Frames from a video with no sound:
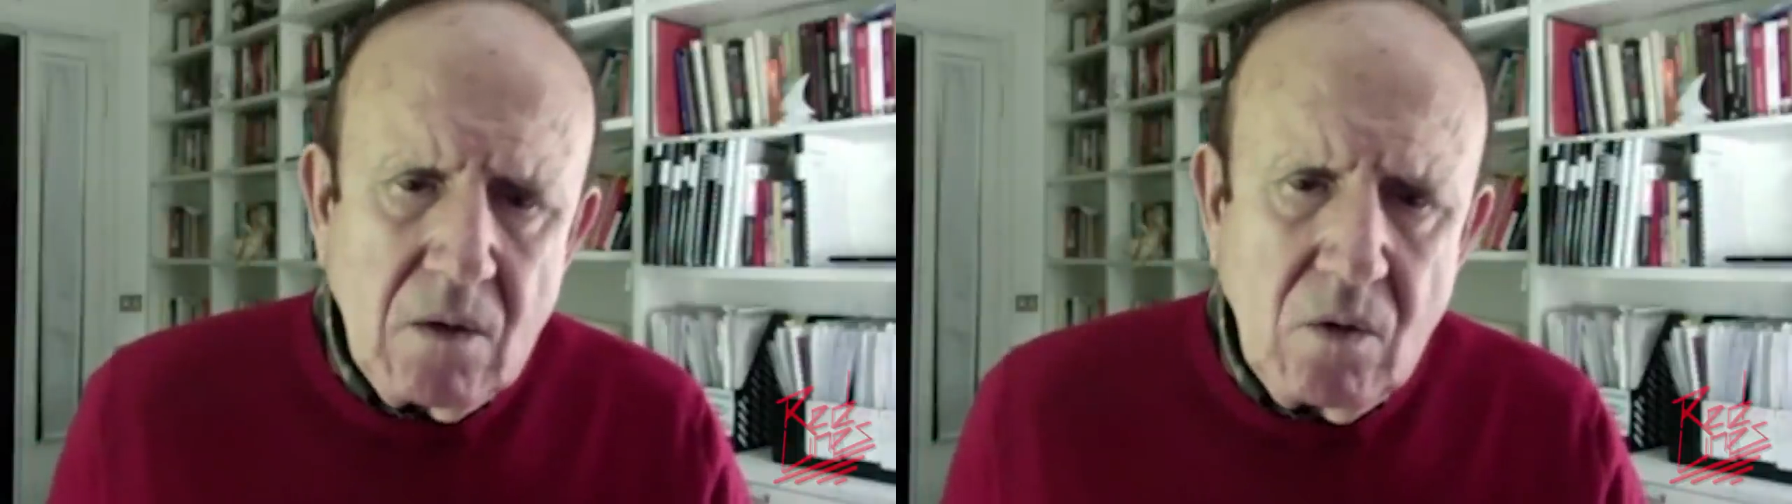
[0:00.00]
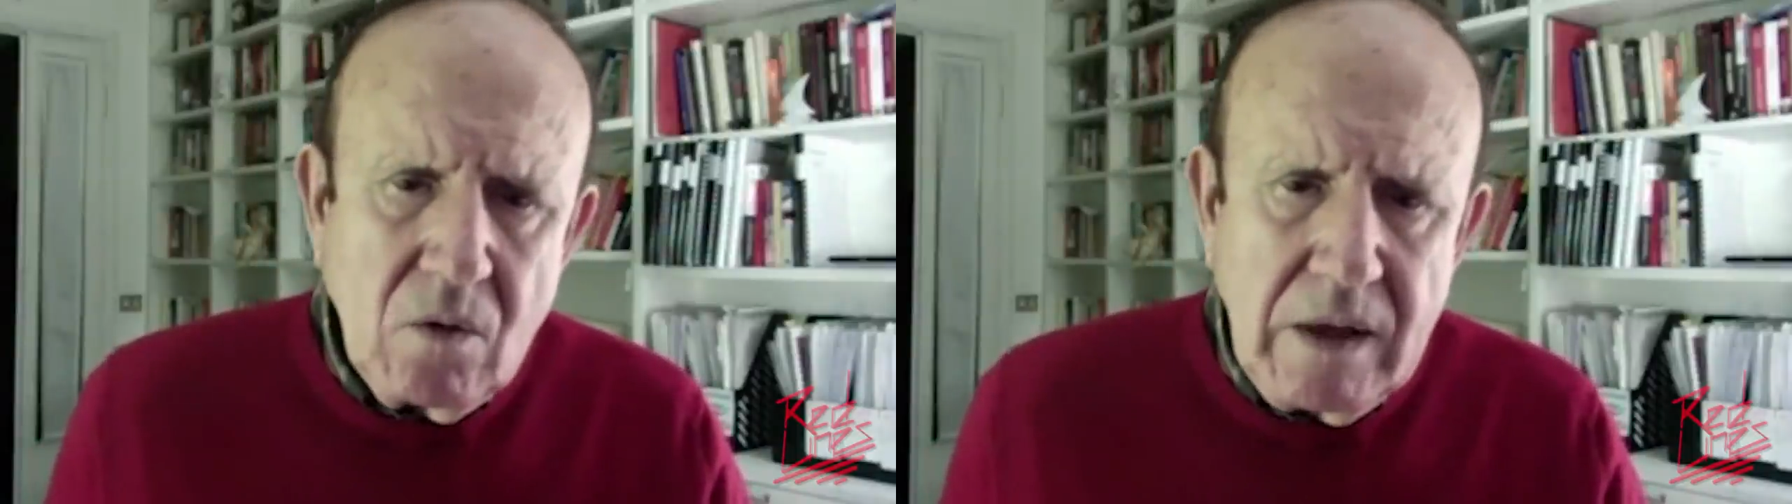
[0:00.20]

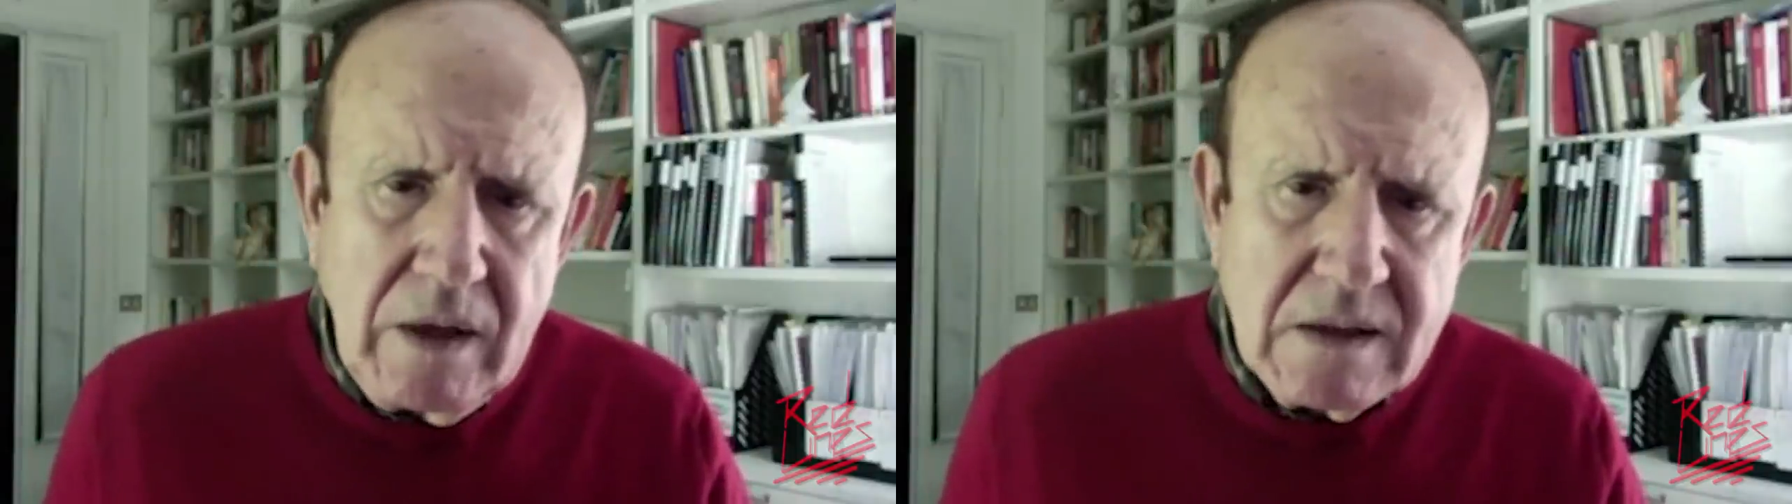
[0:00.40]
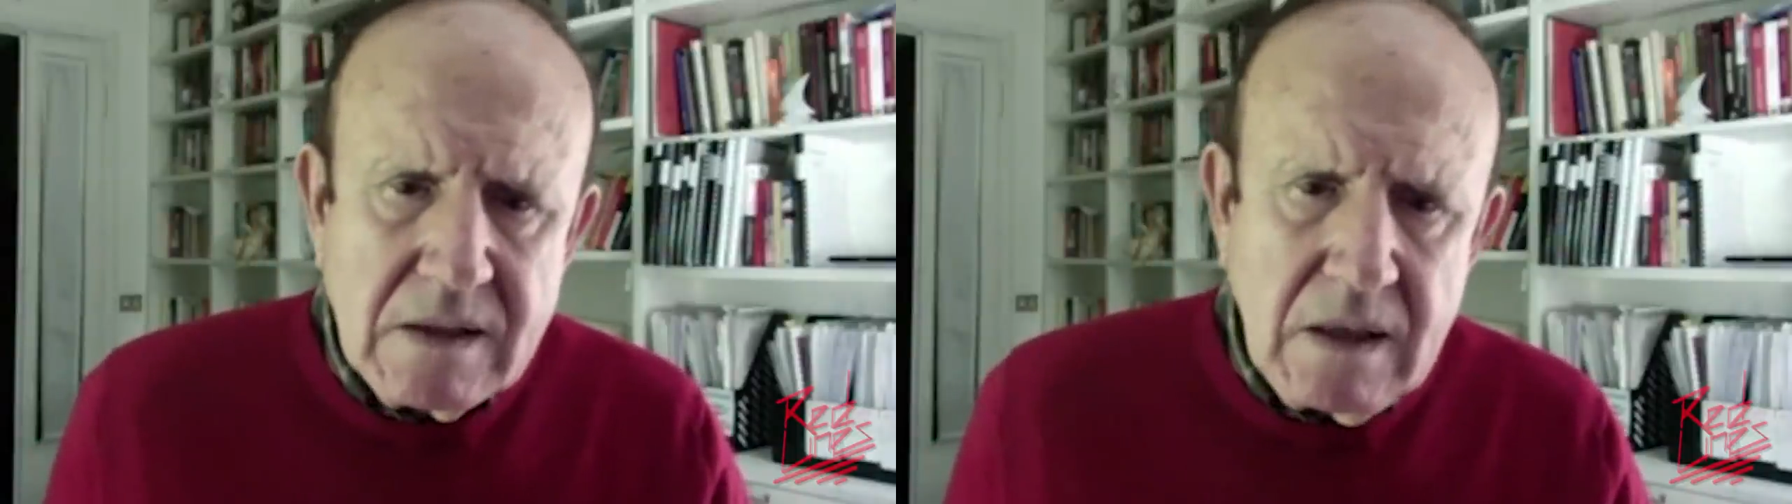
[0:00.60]
who is